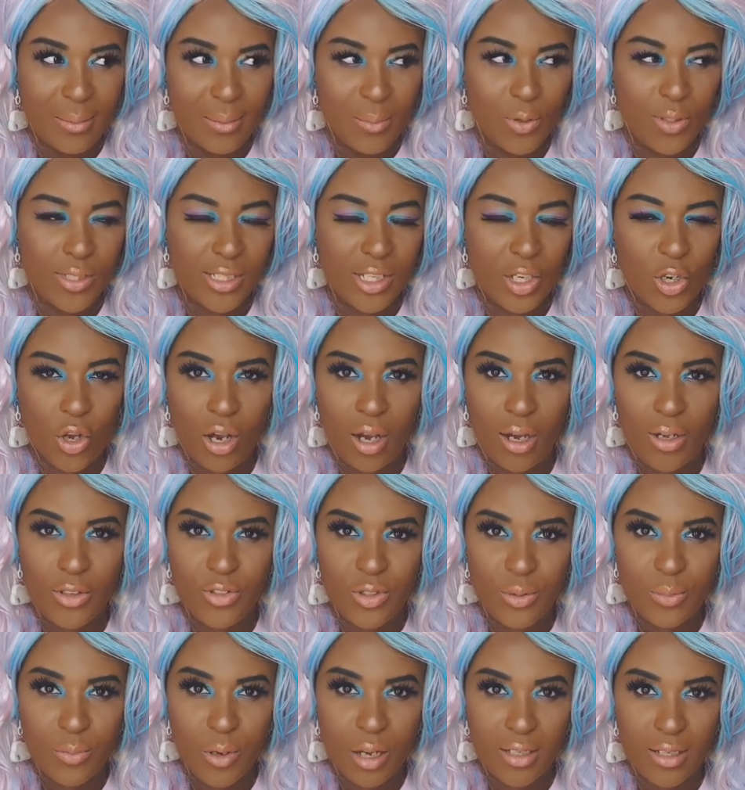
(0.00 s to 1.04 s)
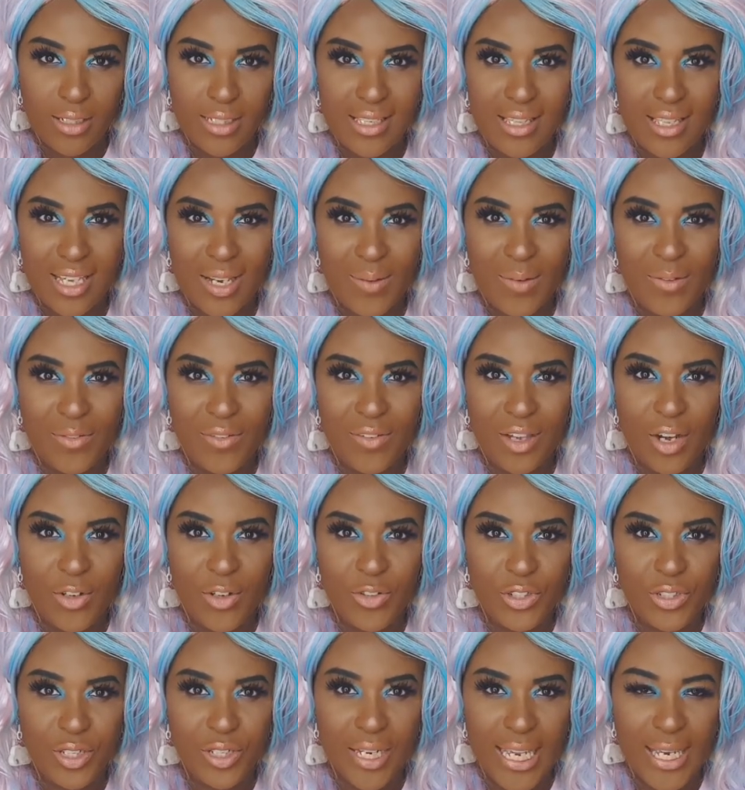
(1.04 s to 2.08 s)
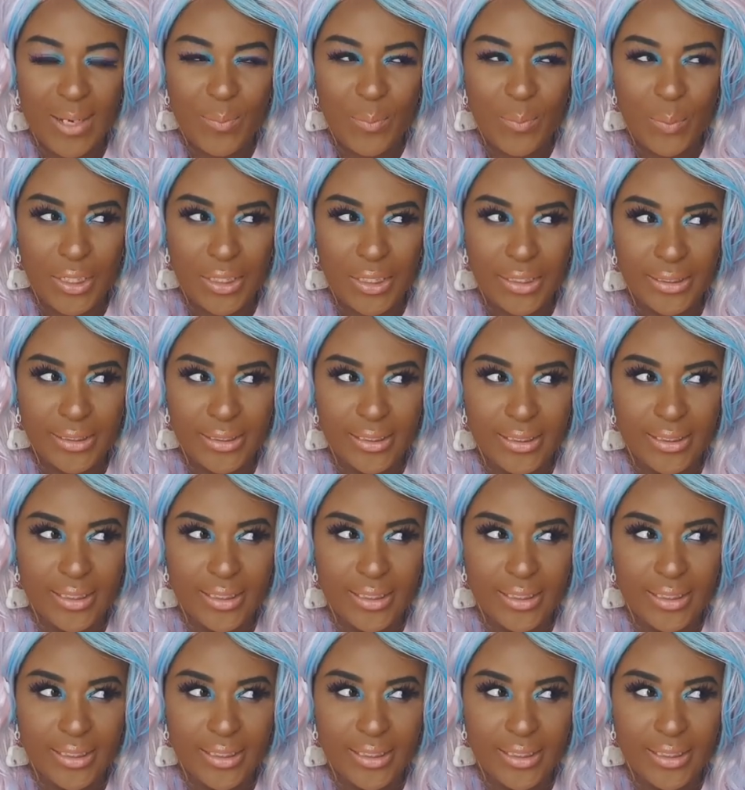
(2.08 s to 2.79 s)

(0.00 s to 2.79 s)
Because I've got 100 markers, I think I'm in for the 108 one.